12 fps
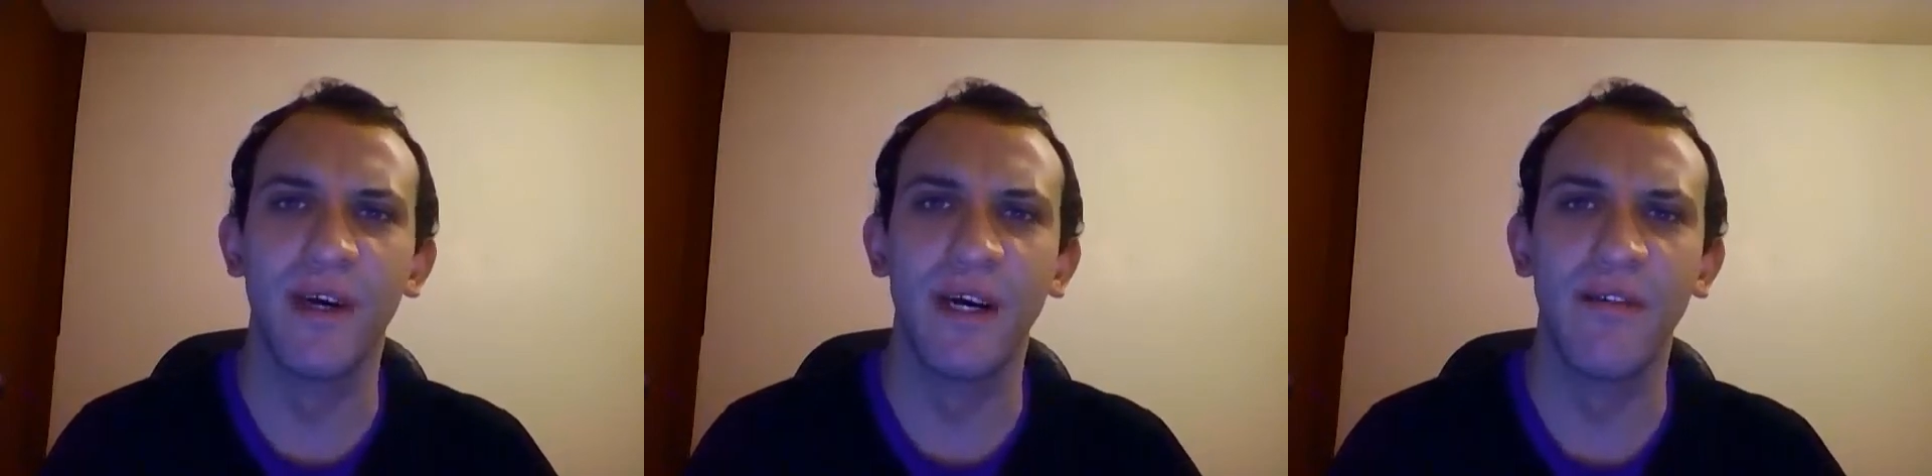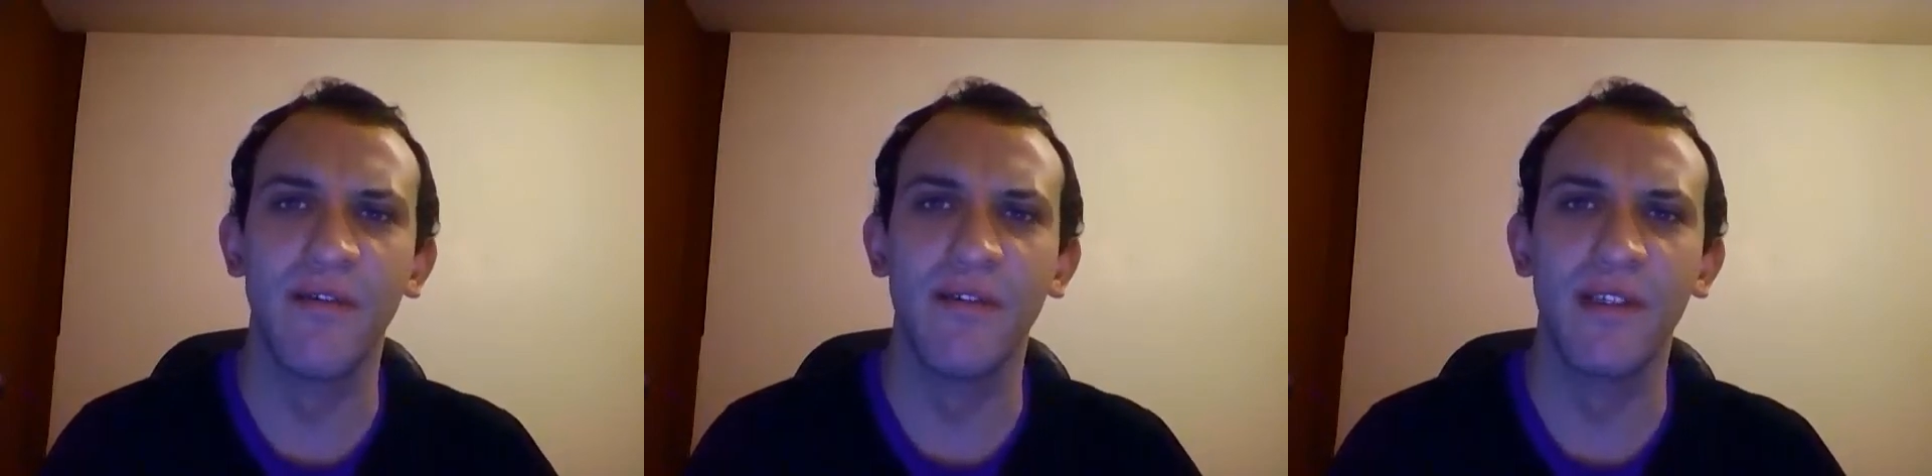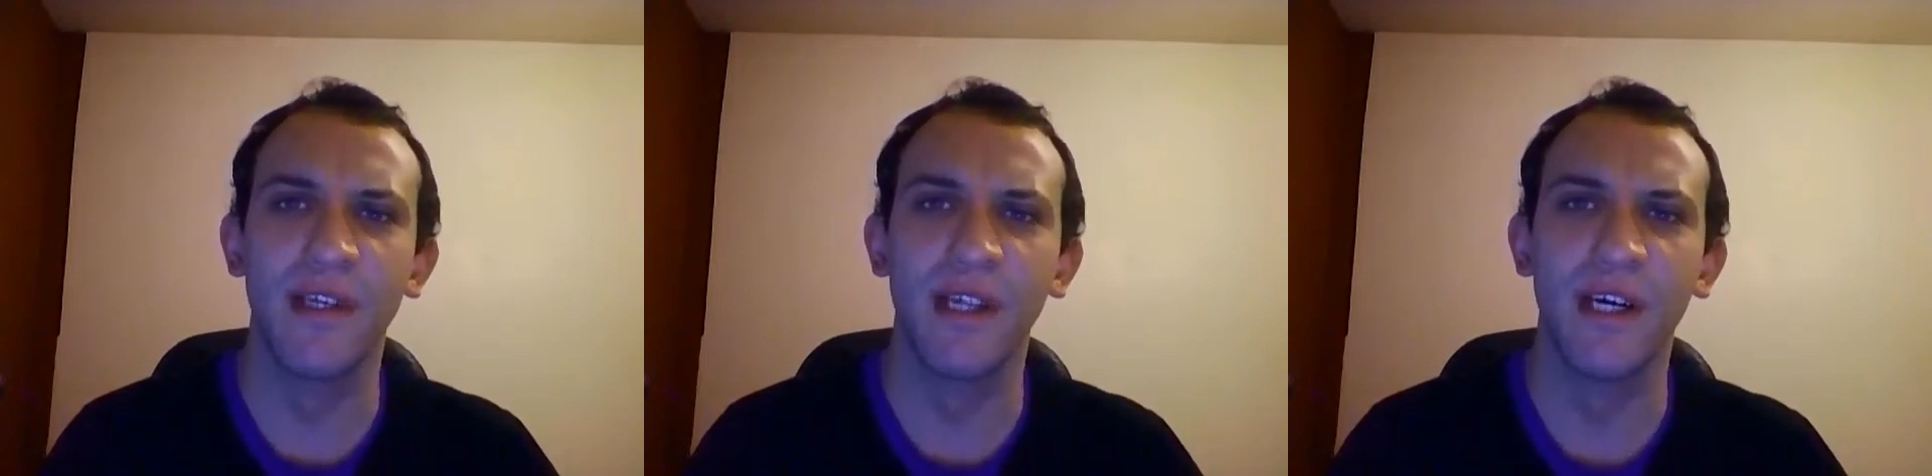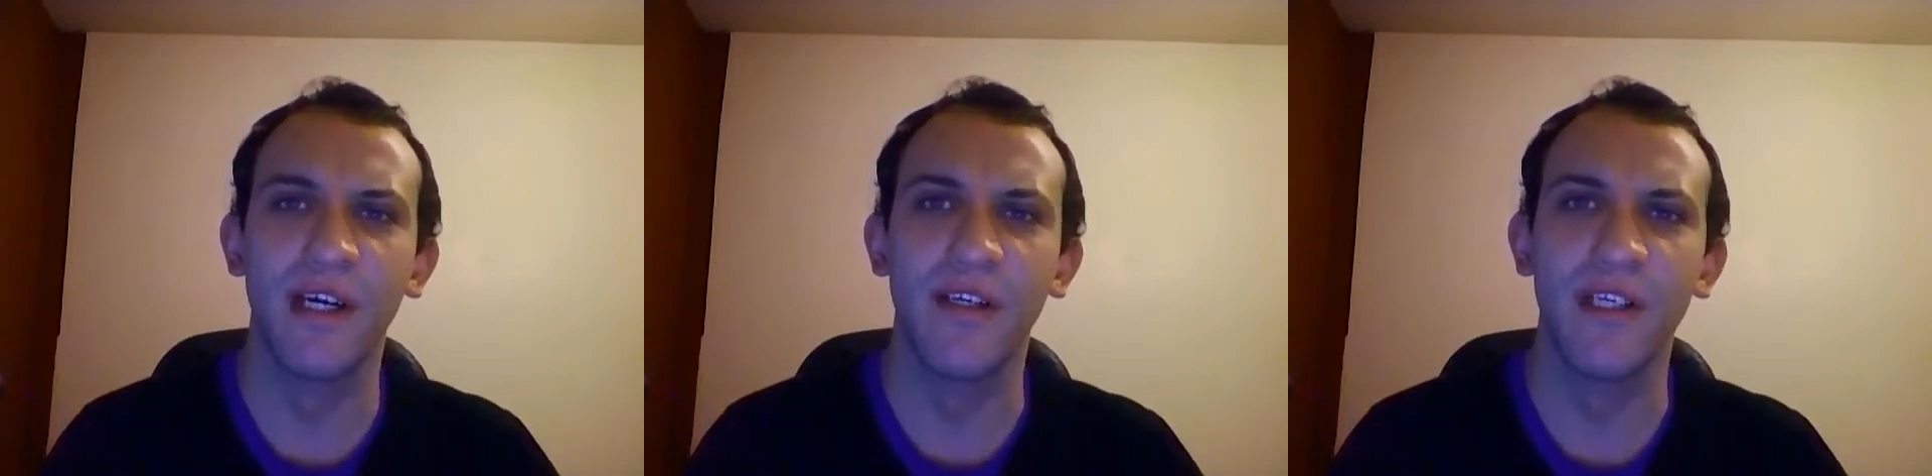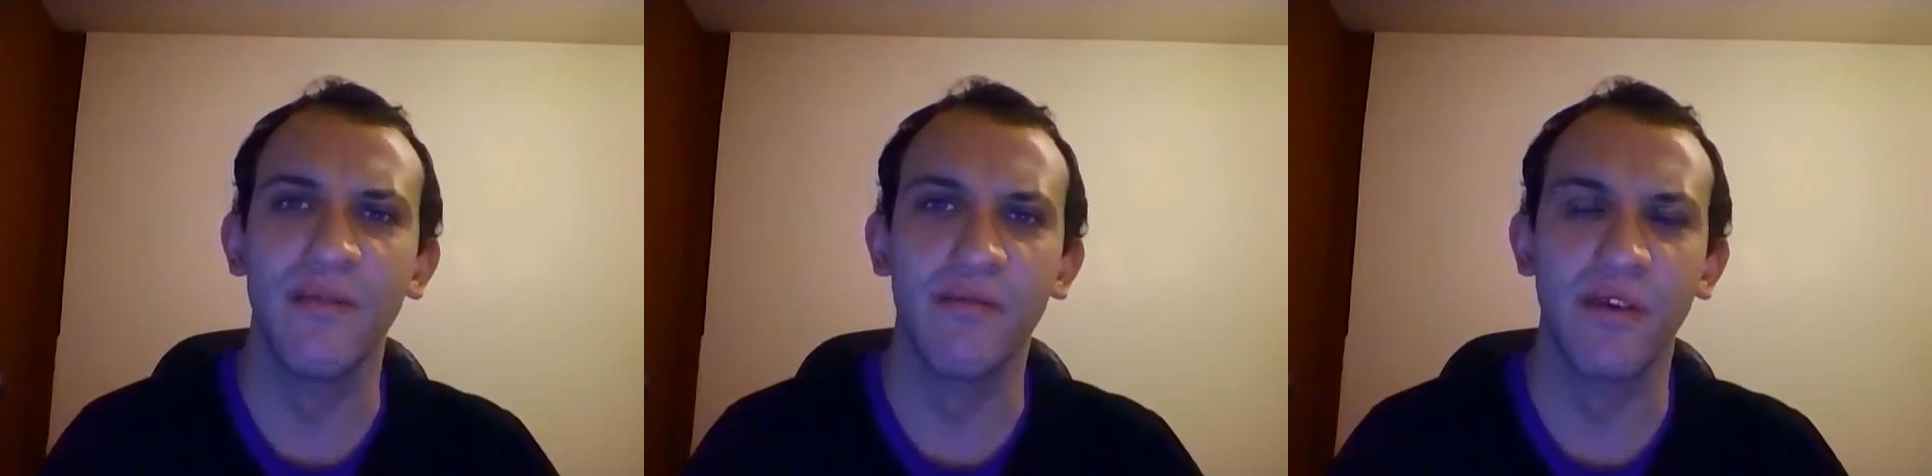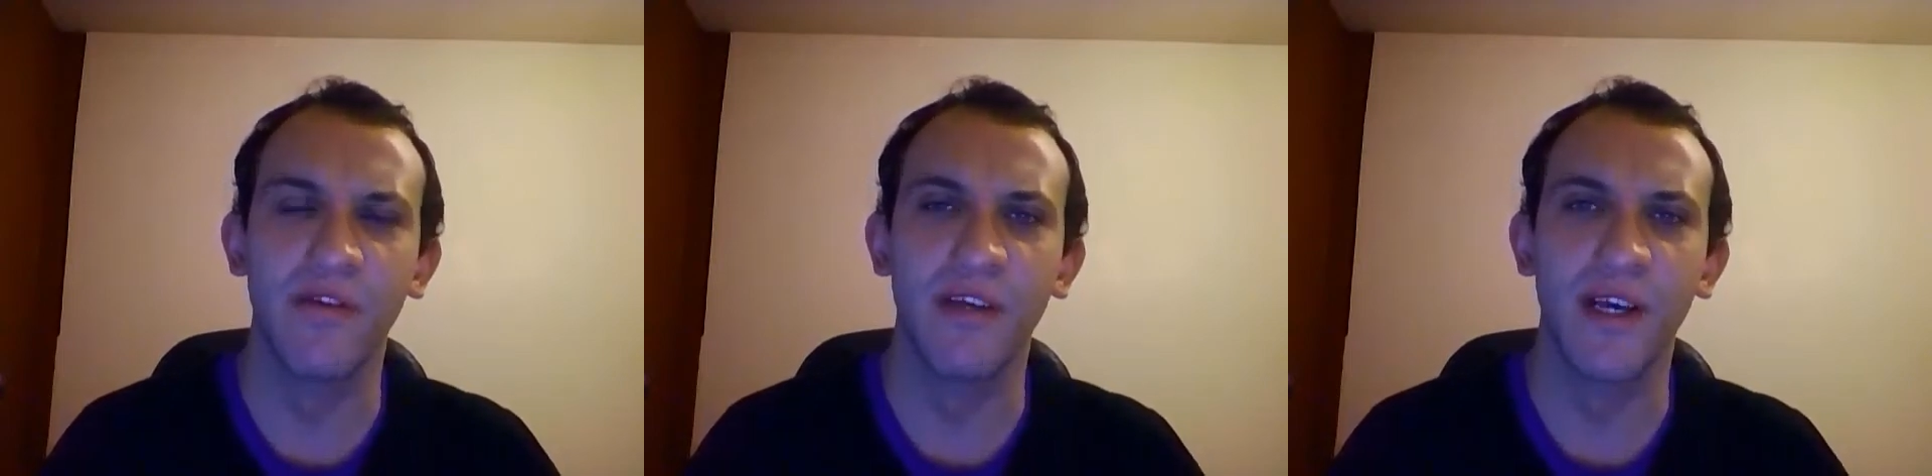and there was a large
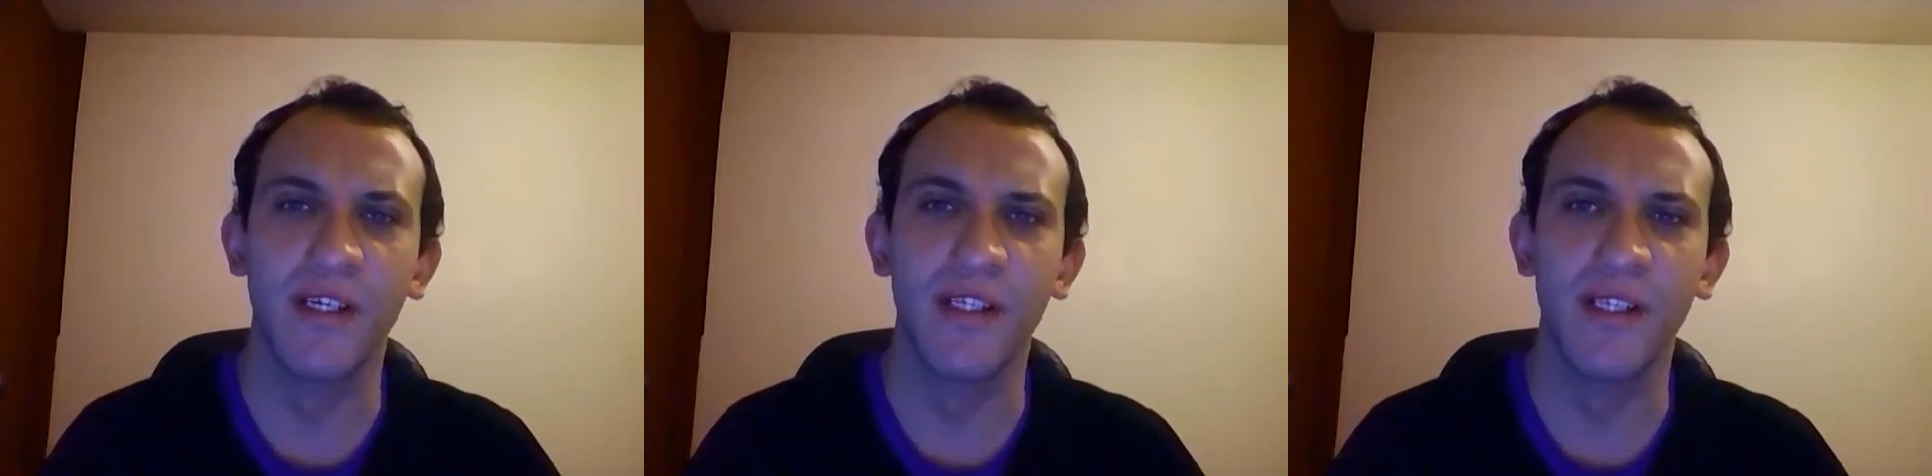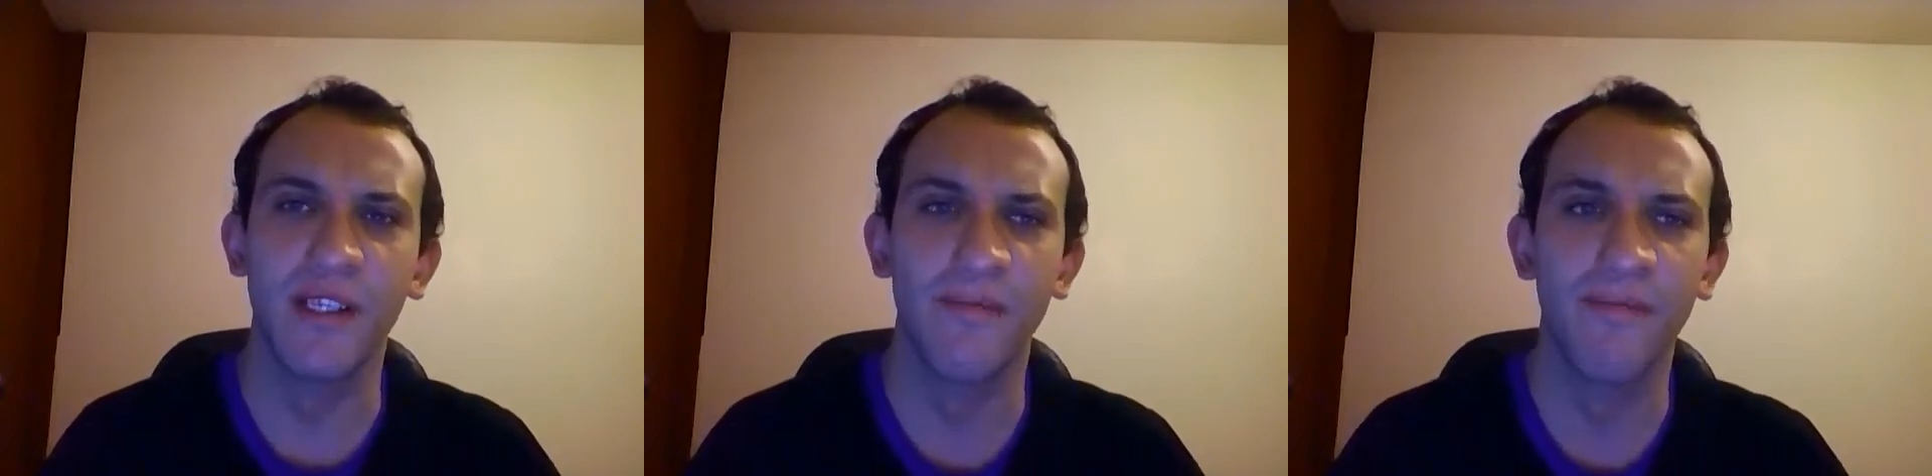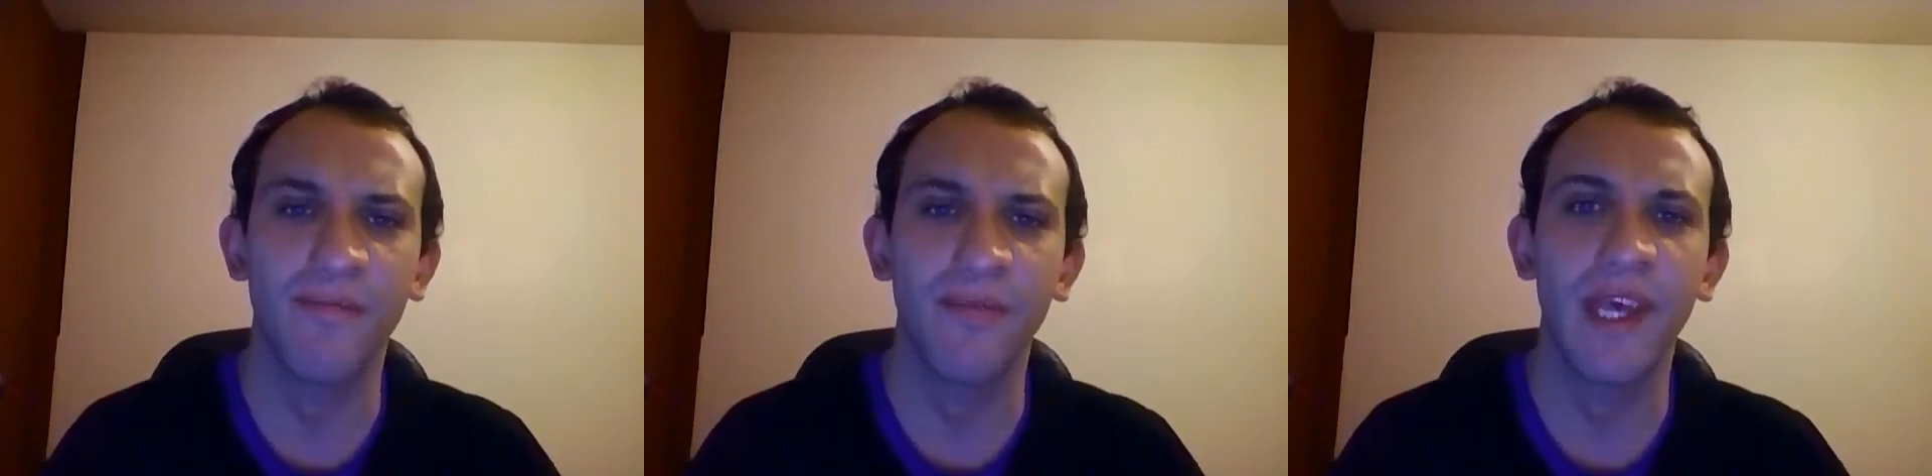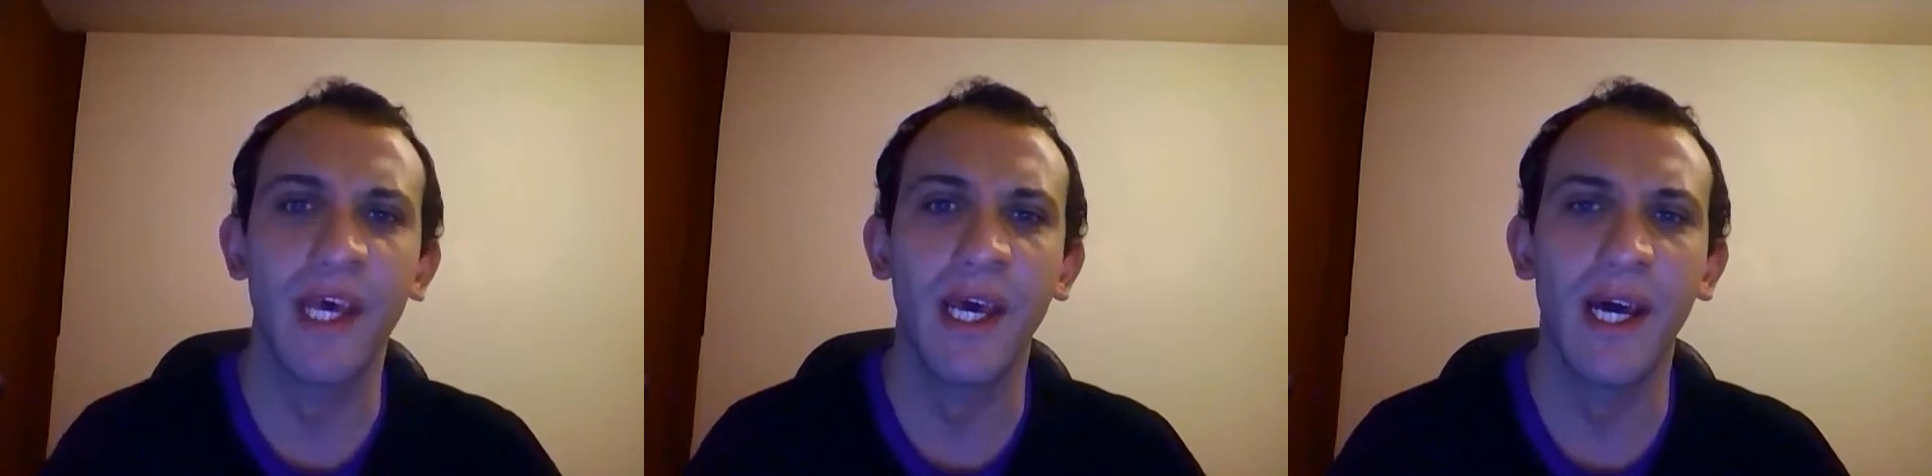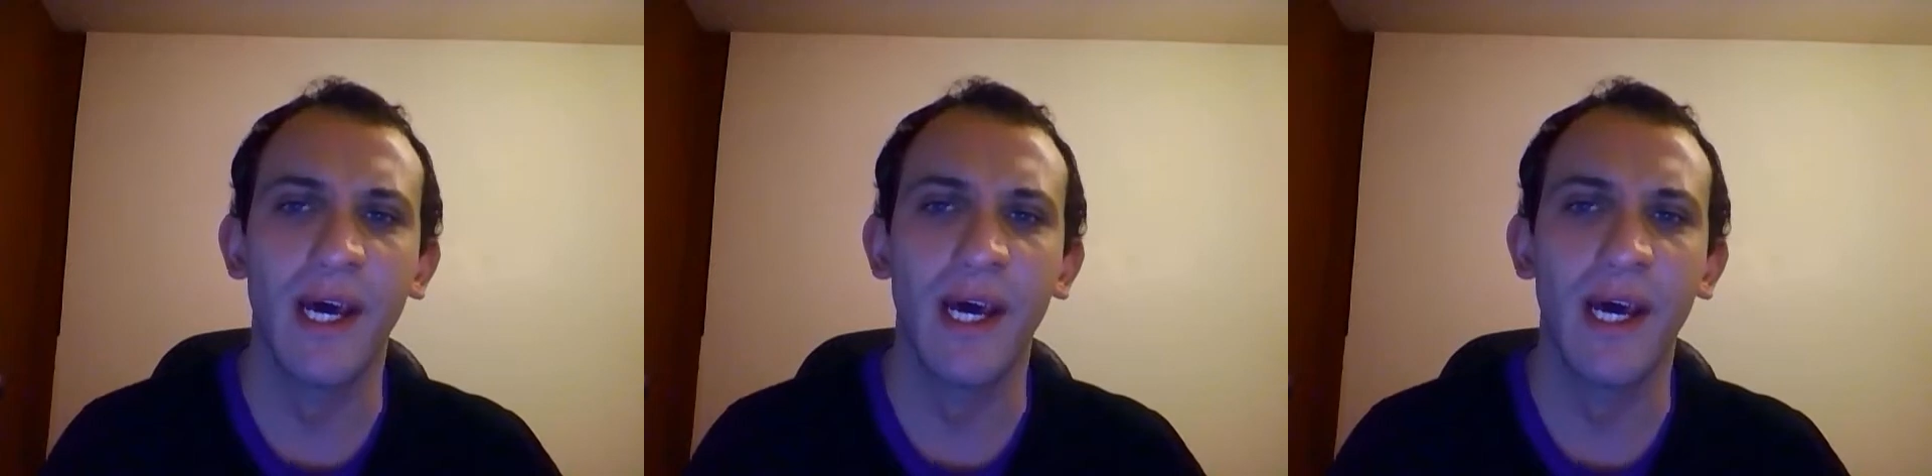protest.